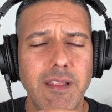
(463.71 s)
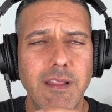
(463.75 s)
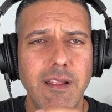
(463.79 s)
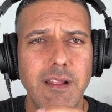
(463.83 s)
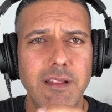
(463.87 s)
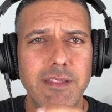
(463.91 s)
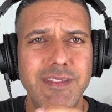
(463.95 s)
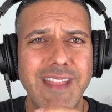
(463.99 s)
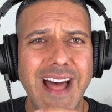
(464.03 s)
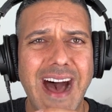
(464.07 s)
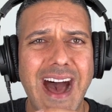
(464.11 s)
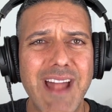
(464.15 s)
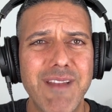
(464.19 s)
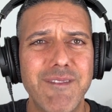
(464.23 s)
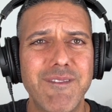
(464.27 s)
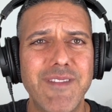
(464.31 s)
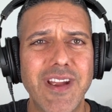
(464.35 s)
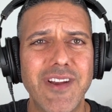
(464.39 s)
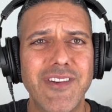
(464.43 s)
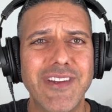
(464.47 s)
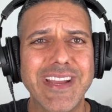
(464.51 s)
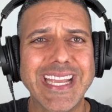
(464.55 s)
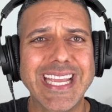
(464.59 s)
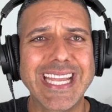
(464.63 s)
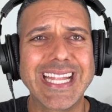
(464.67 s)
not
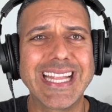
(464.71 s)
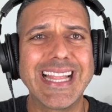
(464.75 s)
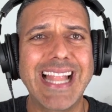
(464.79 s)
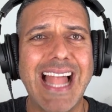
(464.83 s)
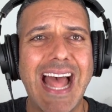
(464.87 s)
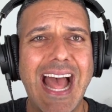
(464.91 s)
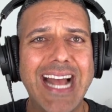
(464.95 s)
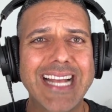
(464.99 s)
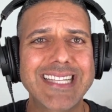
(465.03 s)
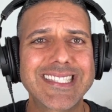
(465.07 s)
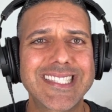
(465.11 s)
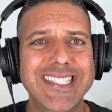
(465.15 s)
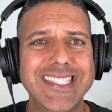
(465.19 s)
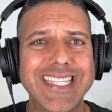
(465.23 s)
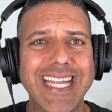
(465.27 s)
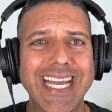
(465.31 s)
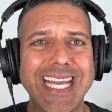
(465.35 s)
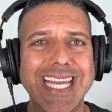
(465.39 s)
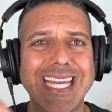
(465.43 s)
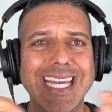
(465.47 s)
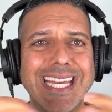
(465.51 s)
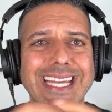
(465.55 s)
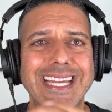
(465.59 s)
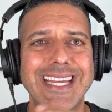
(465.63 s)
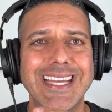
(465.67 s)
very
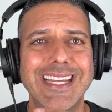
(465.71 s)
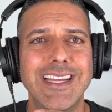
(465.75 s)
elastic.